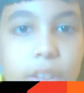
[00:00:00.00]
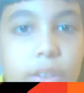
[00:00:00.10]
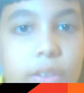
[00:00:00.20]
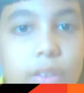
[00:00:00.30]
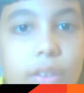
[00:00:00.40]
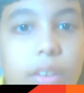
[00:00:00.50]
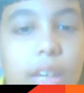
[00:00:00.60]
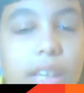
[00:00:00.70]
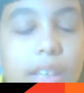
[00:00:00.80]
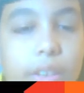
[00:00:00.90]
so
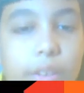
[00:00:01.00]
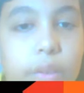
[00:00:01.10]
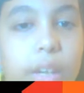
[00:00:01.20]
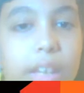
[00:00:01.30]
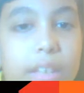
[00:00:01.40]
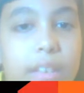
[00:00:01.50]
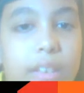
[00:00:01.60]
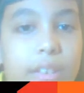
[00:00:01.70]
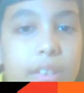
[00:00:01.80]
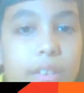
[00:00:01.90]
like you can
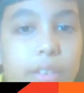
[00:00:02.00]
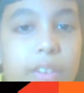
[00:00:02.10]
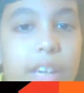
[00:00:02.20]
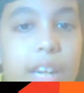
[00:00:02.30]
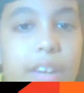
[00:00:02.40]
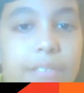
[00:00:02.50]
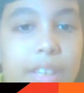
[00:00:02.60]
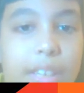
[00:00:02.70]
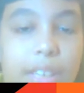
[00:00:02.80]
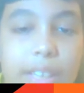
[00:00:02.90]
have very
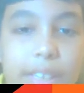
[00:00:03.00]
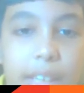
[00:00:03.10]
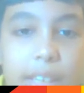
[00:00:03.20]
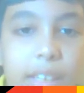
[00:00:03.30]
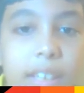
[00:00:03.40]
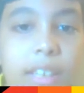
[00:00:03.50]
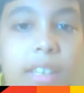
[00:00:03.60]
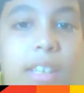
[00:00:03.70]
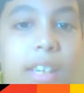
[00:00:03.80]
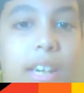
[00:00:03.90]
less anger,
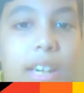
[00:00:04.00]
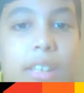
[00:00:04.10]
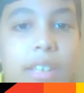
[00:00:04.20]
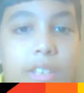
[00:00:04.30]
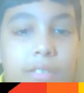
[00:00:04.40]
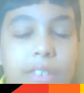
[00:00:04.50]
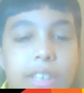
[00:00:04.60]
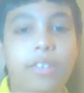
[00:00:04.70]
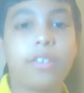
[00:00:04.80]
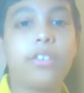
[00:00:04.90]
and you will think
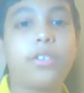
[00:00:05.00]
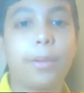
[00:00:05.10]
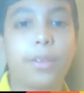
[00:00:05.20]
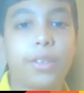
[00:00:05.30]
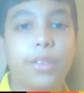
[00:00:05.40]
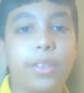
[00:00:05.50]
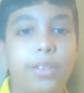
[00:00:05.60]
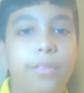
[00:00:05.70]
also positive.